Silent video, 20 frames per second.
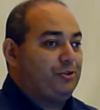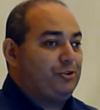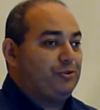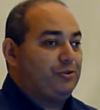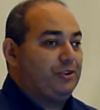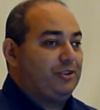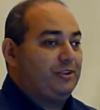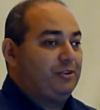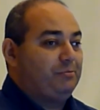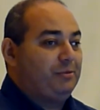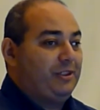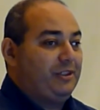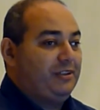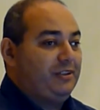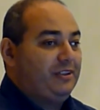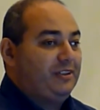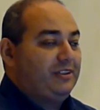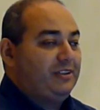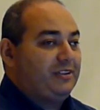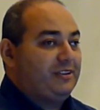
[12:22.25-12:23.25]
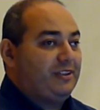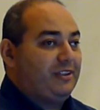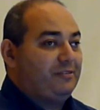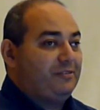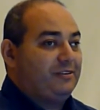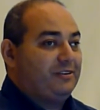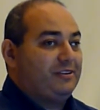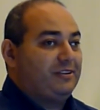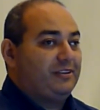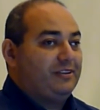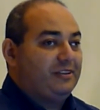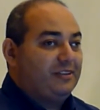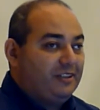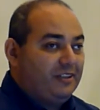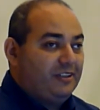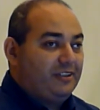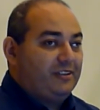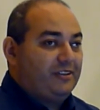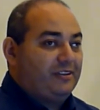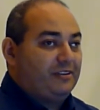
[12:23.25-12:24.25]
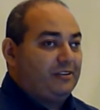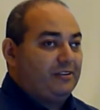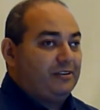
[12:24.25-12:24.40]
Using database, you set